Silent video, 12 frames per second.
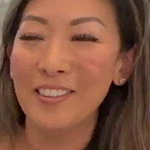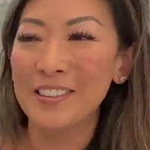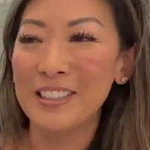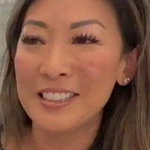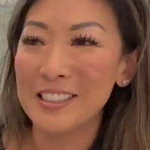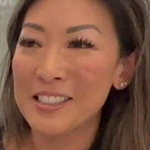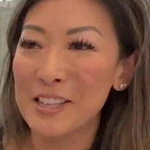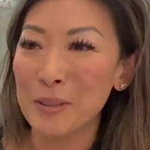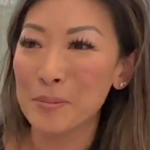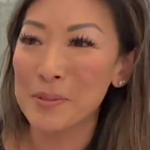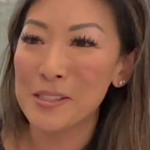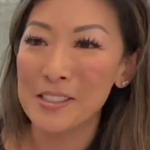he just
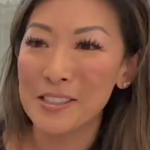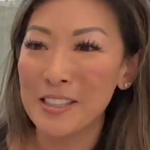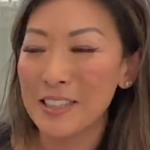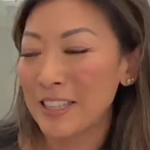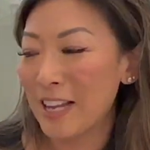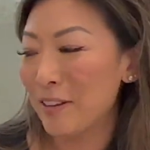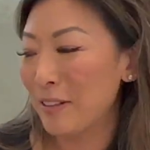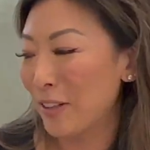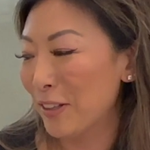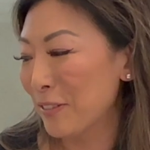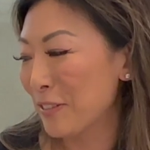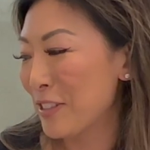helps carry
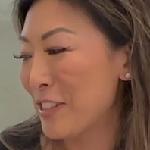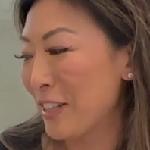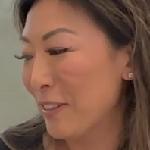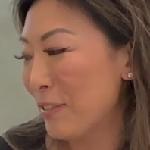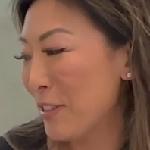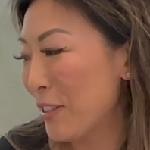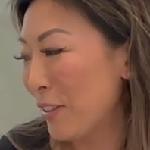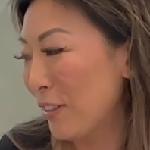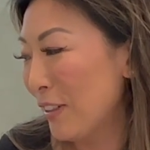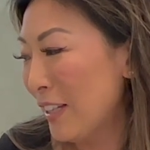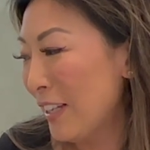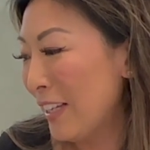all of our stuff. So
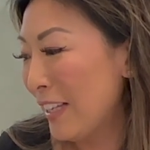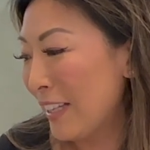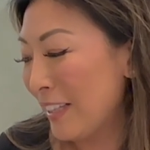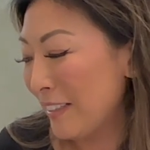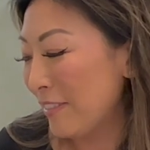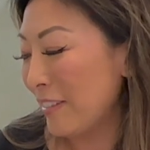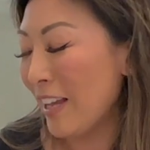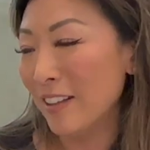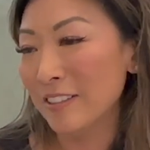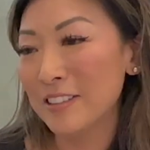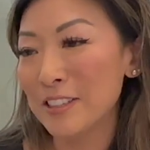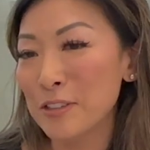
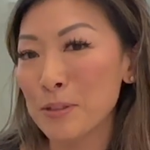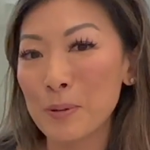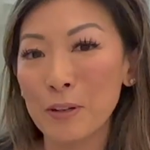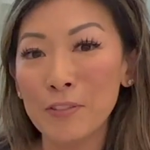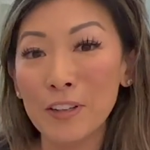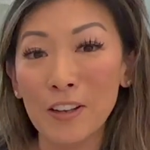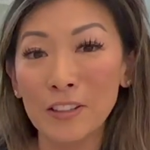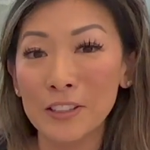yeah, this is perfect on the